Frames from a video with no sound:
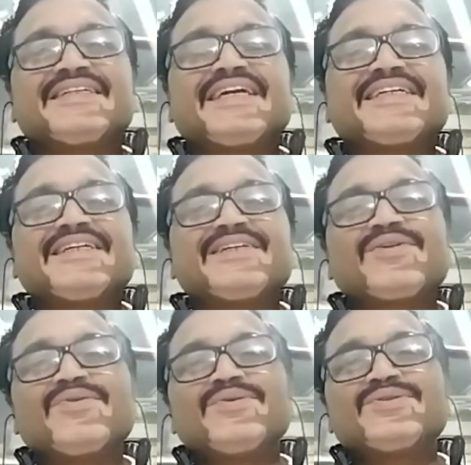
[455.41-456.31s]
that
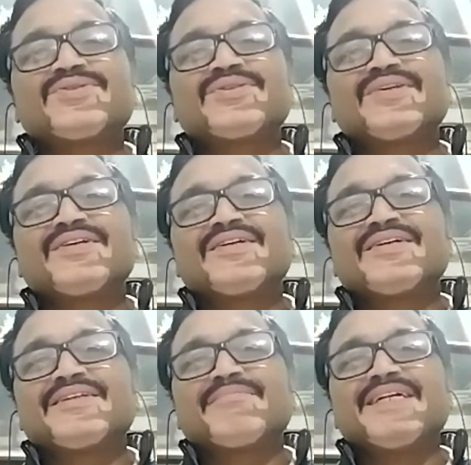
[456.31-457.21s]
includes
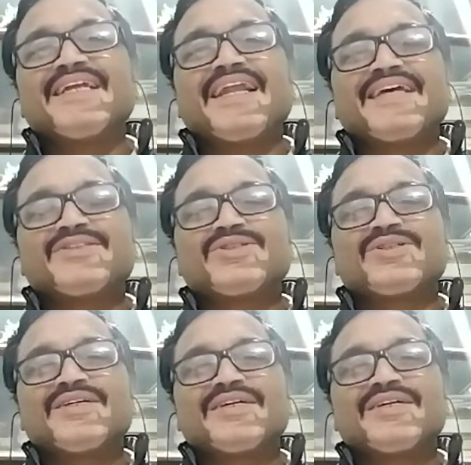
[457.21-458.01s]
the Middle Age